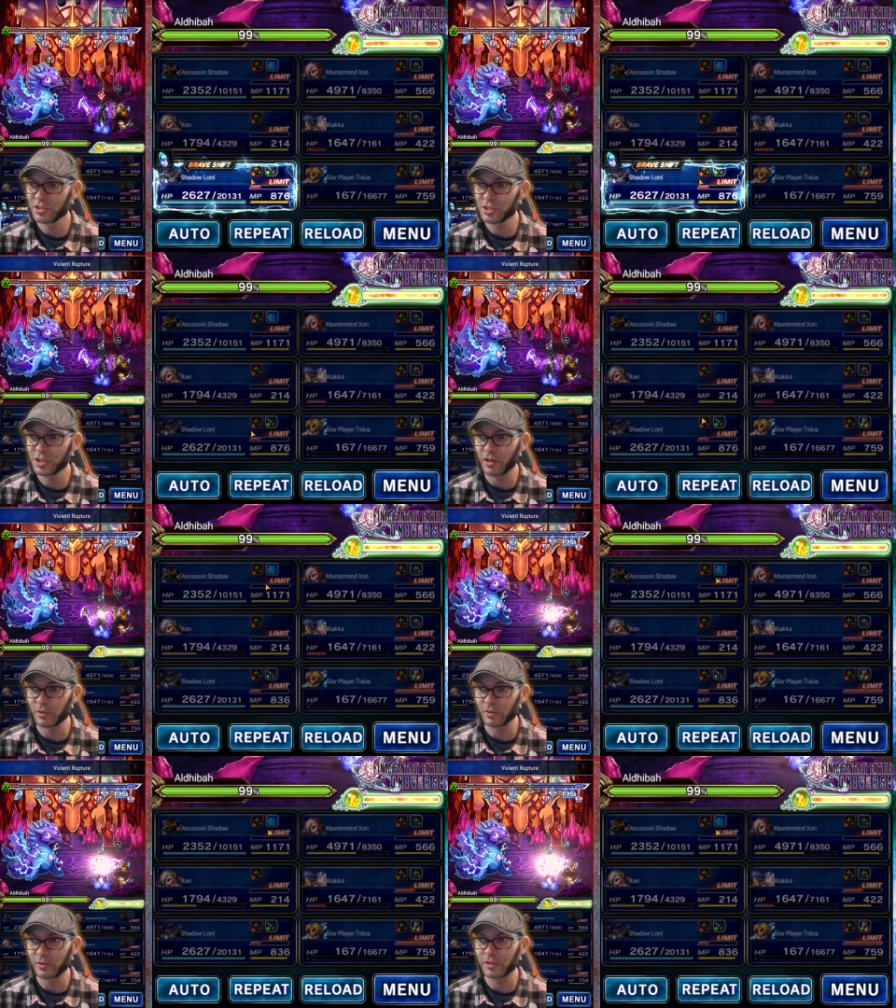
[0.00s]

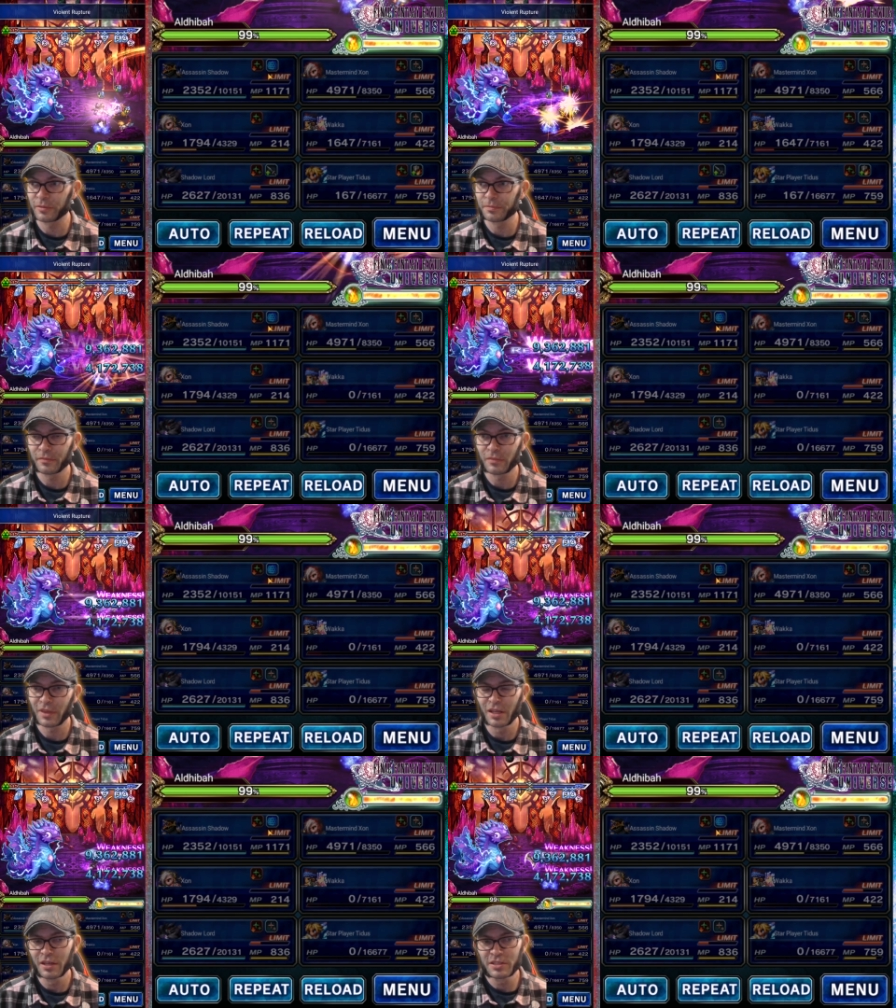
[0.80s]
Shadow Lord.
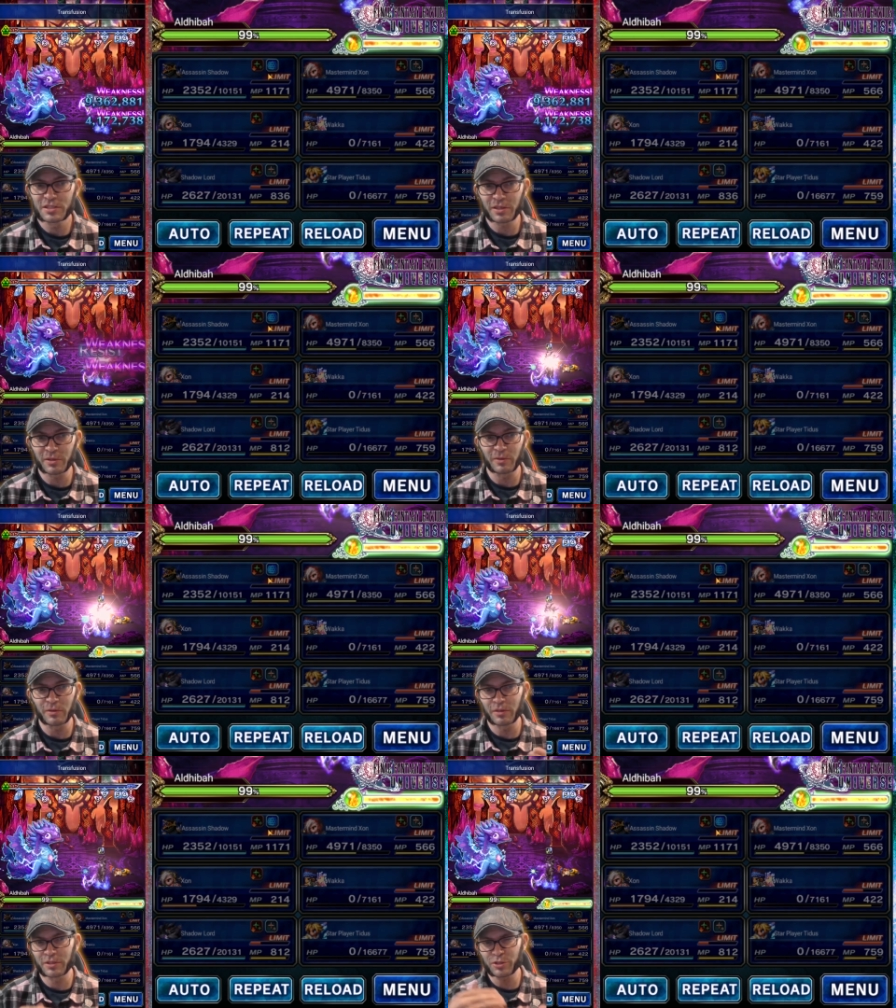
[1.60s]

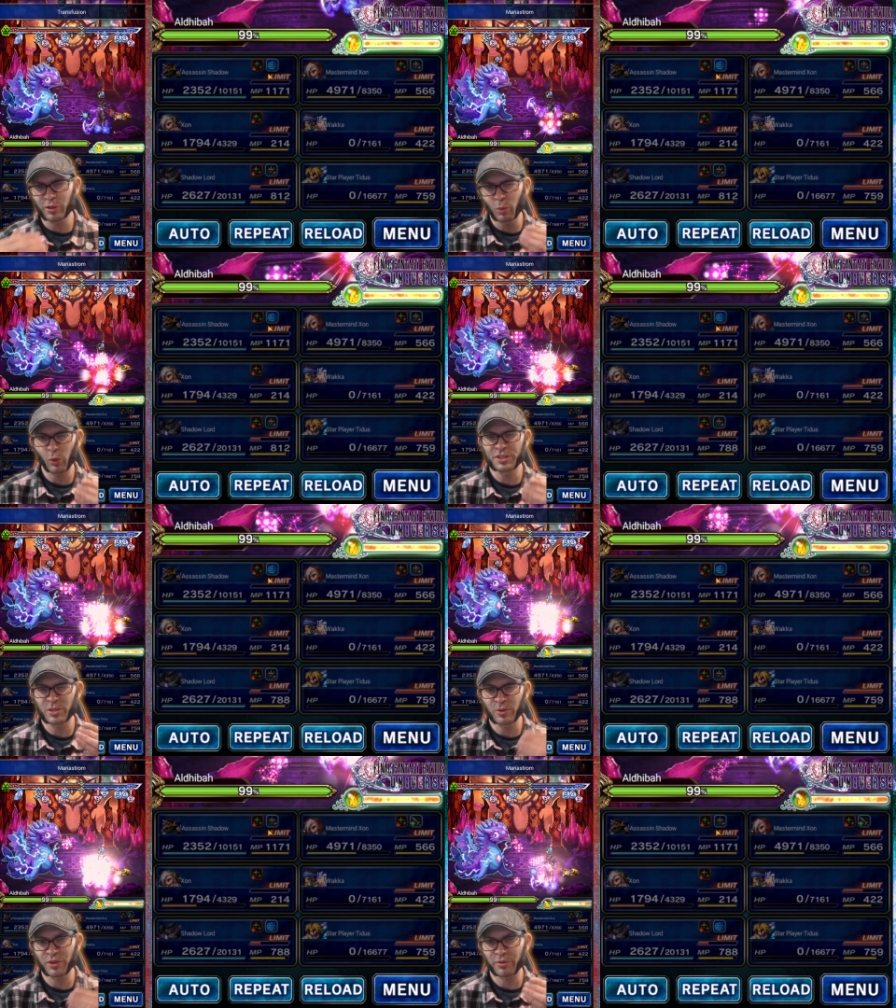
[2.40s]
So turn 1,
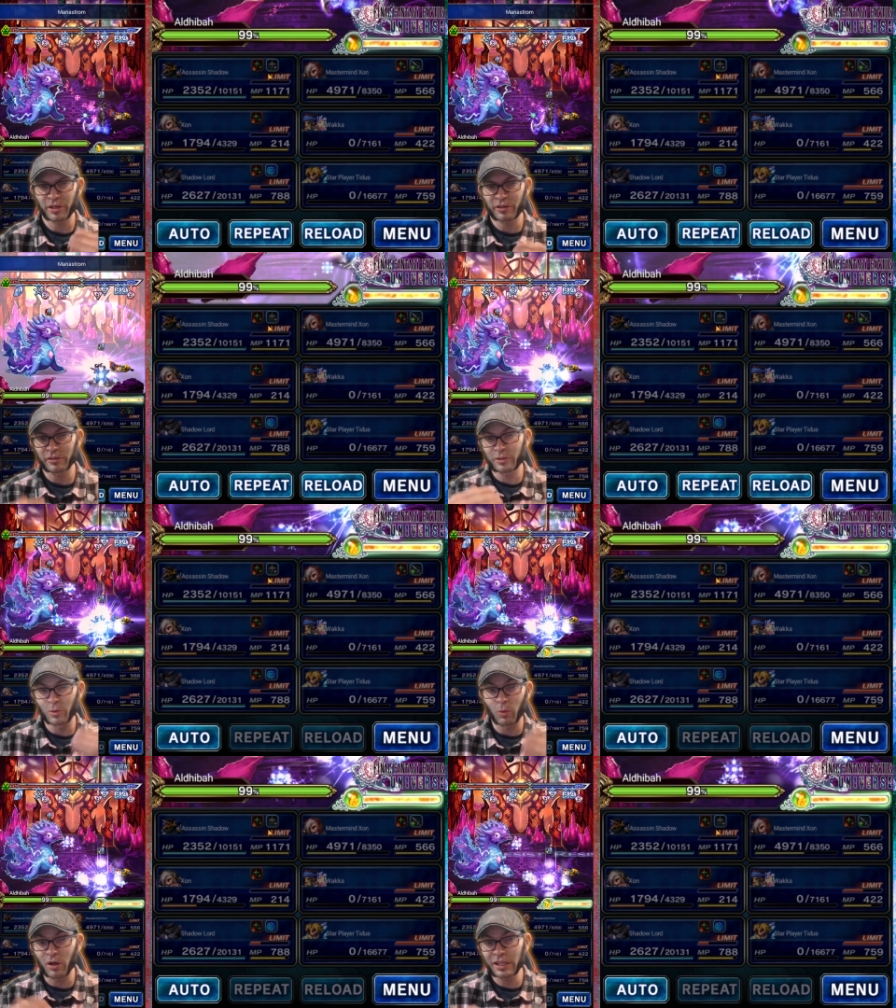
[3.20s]
2, and 3 are a
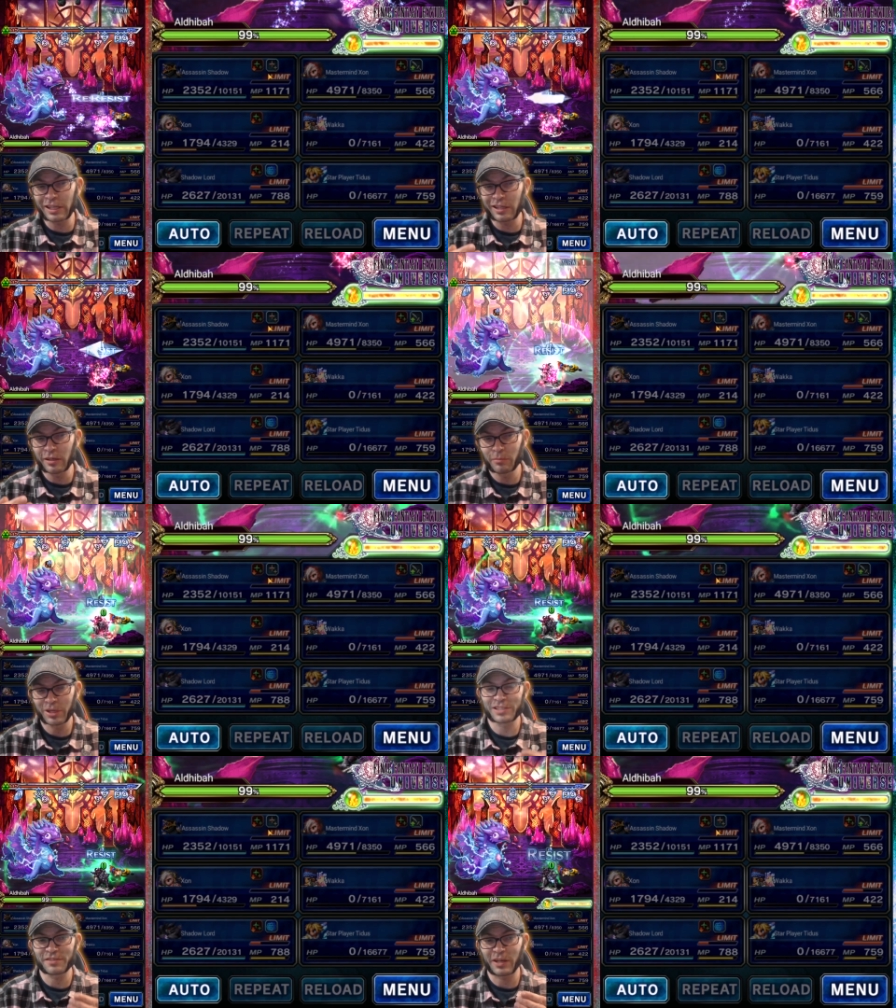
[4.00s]
little wonky
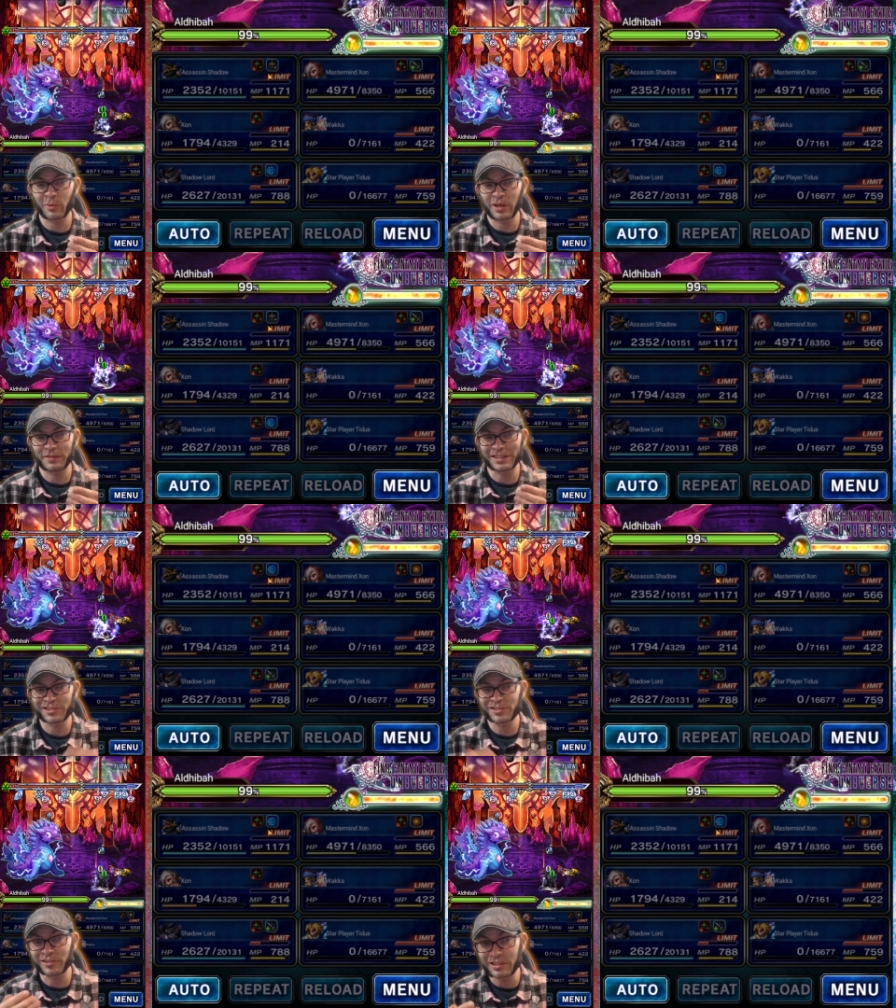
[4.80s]
because of how we have to
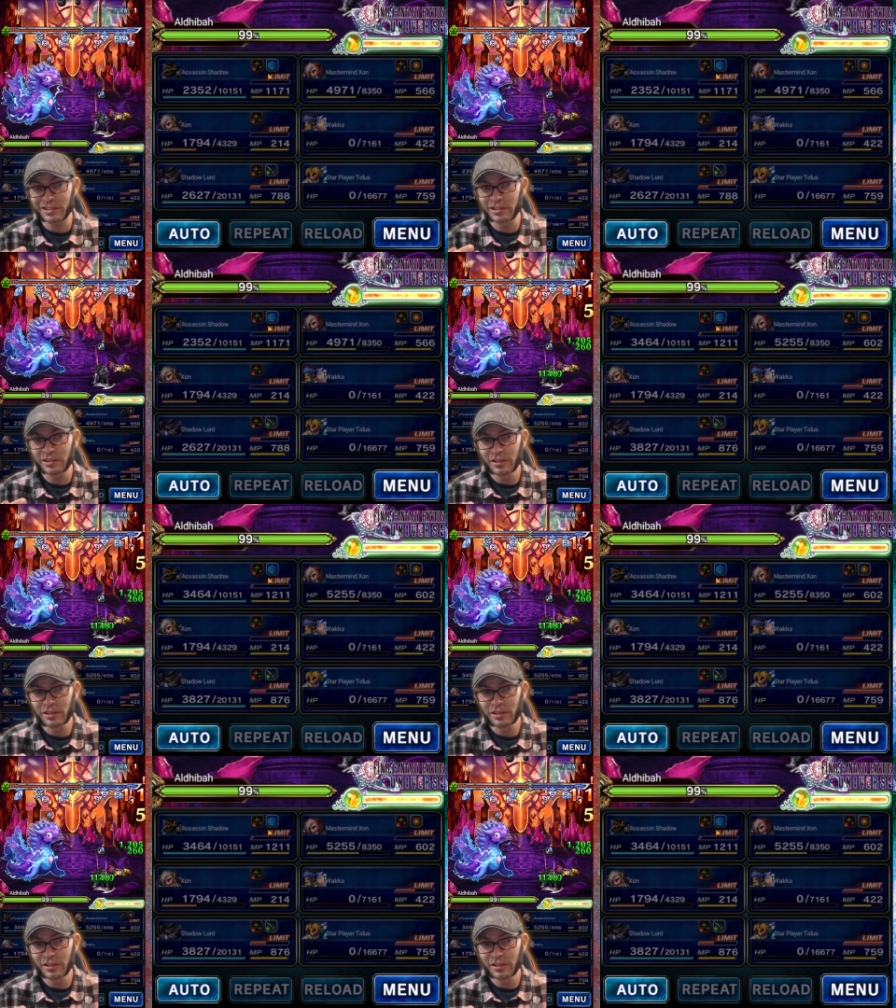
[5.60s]
get started.